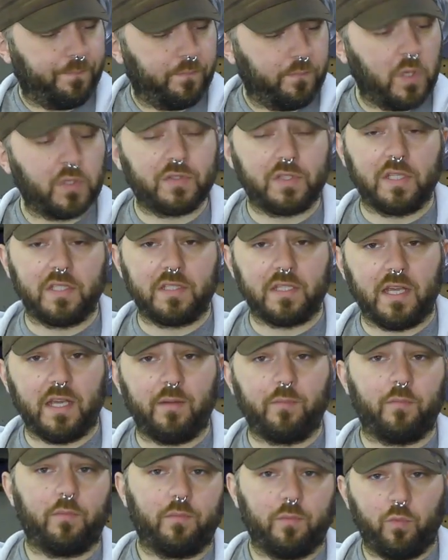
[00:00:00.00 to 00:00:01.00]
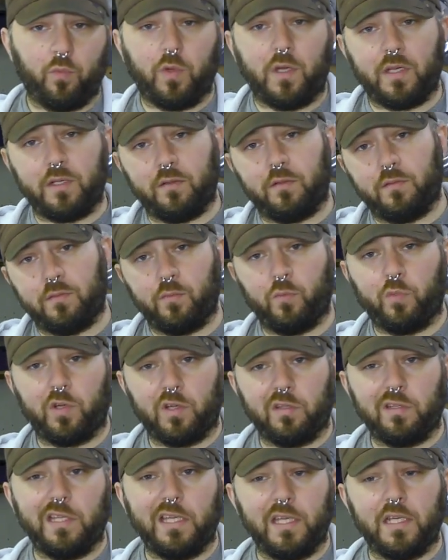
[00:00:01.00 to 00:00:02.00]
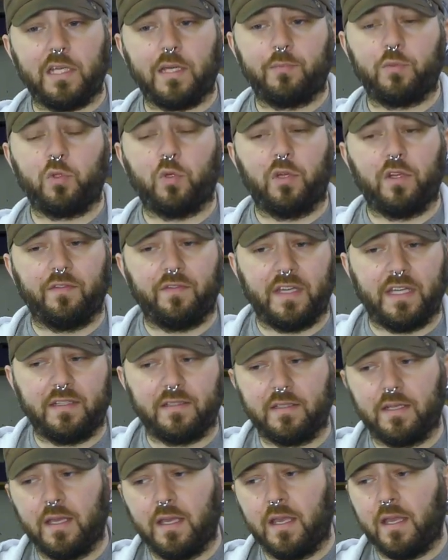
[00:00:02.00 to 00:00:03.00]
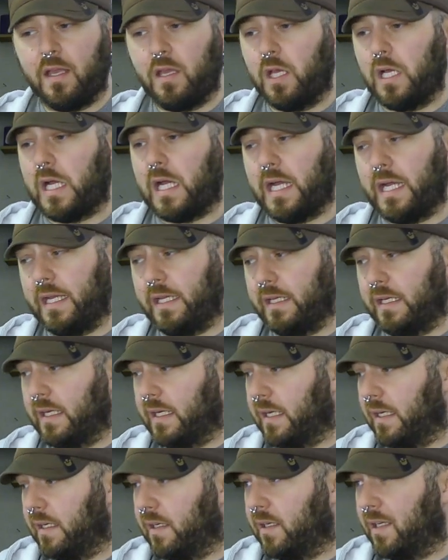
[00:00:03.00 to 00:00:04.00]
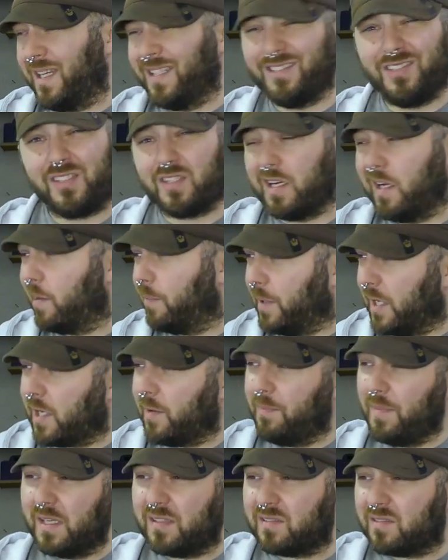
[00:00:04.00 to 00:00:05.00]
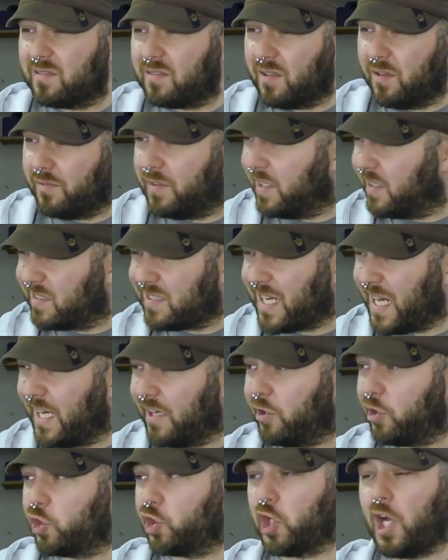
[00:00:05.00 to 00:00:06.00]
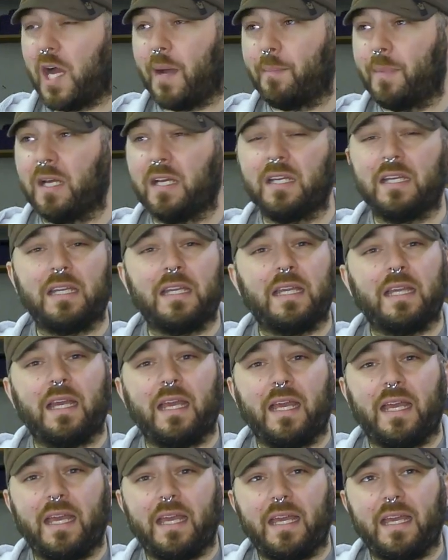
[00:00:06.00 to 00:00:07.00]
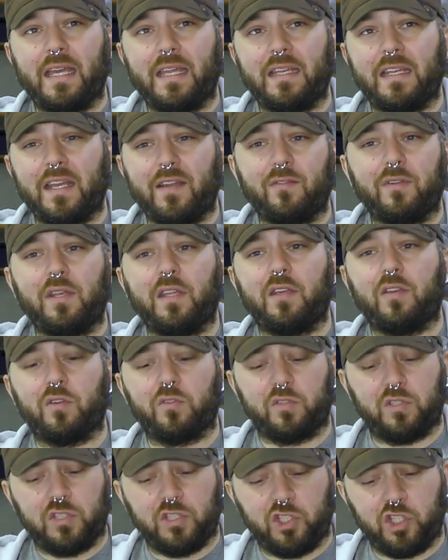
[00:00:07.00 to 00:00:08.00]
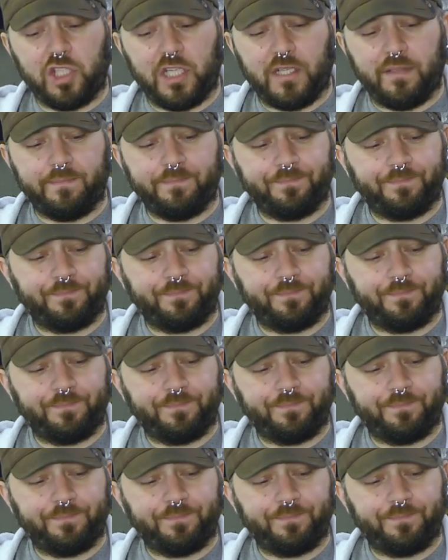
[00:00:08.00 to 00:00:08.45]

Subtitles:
Most of the time when we're leading up to an event, I just kind of make a mess of the entire shop, and everything goes to shit.